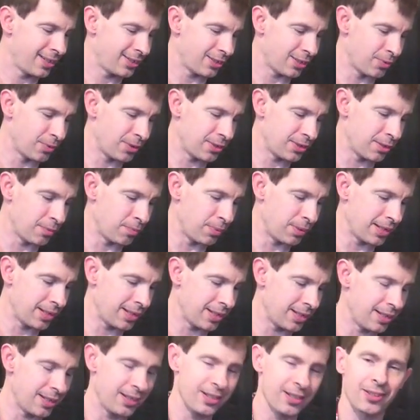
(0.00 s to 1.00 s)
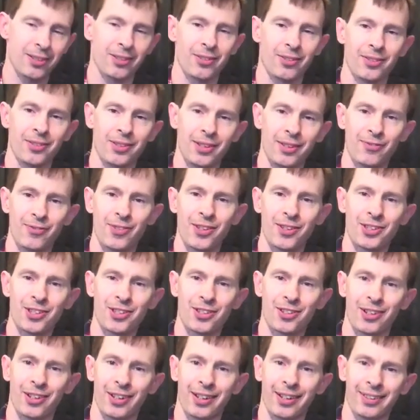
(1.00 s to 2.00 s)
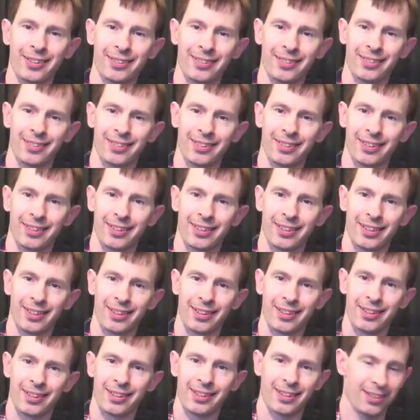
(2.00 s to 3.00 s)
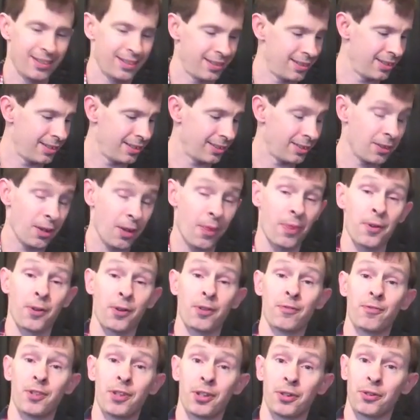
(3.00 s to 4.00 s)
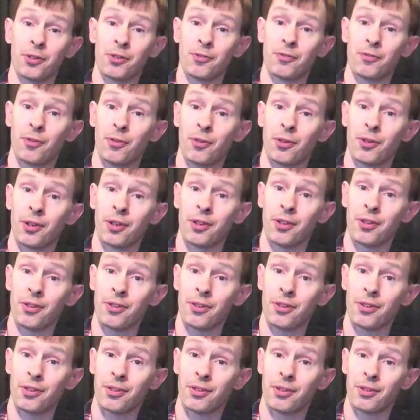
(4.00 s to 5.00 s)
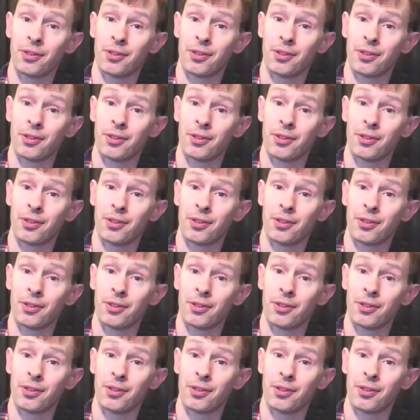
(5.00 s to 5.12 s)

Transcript: So I'm using the pinky here on the 5th string. Get a third finger on the 4th.